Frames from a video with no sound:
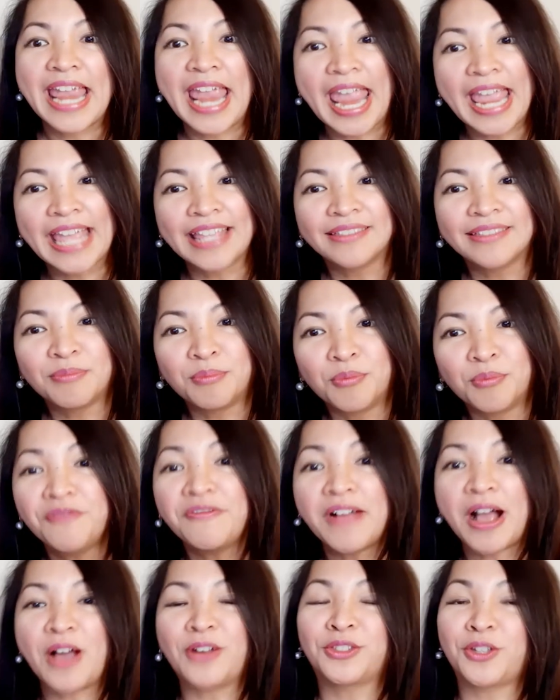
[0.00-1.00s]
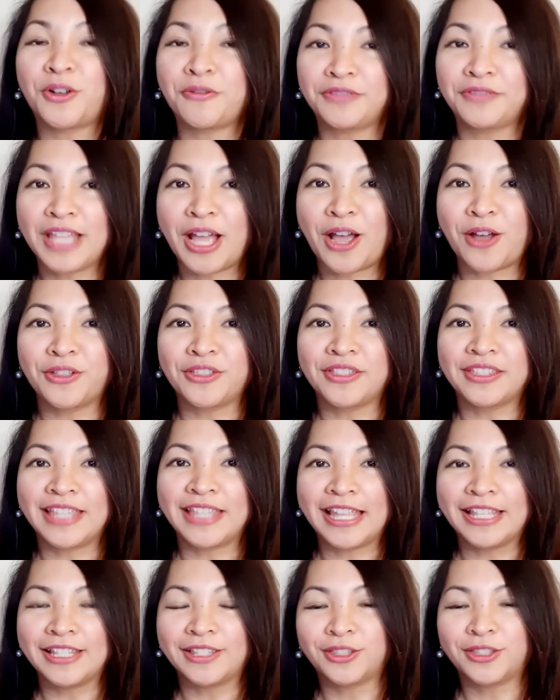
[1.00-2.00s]
and move out of town
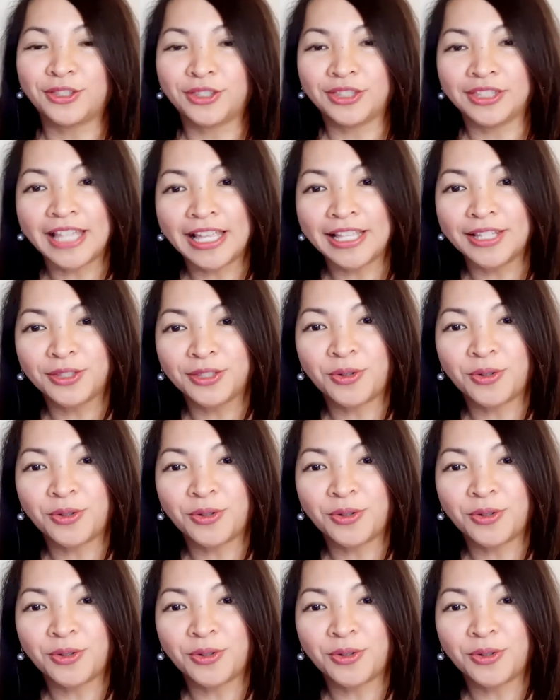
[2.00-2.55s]
than